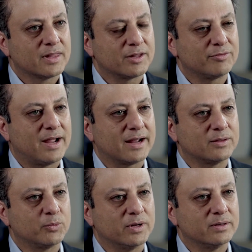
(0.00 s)
the fact
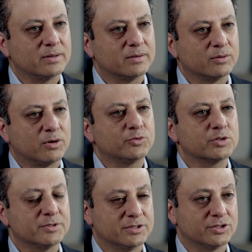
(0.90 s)
that when law
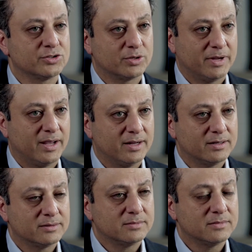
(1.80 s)
enforcement decisions are
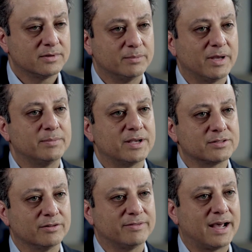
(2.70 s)
made, they're made based
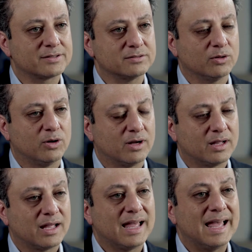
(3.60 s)
on the facts and the law,
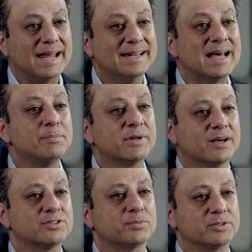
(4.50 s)
and not
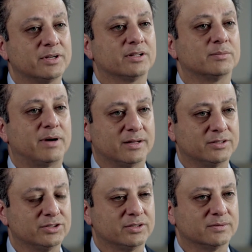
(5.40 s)
because a particular
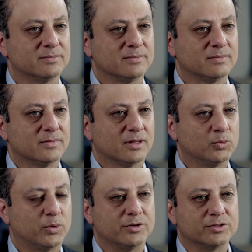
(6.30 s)
politician,
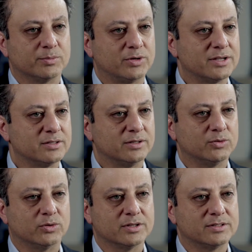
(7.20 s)
whether it's a
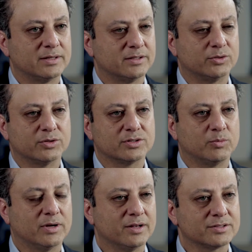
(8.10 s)
president or a senator or
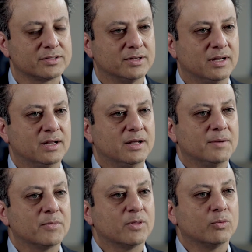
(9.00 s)
someone else,
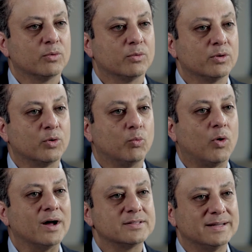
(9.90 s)
you know,
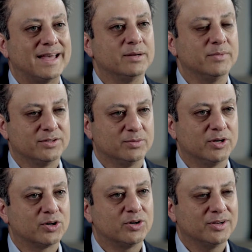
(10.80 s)
wants an enemy to
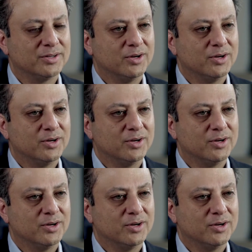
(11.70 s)
be hurt.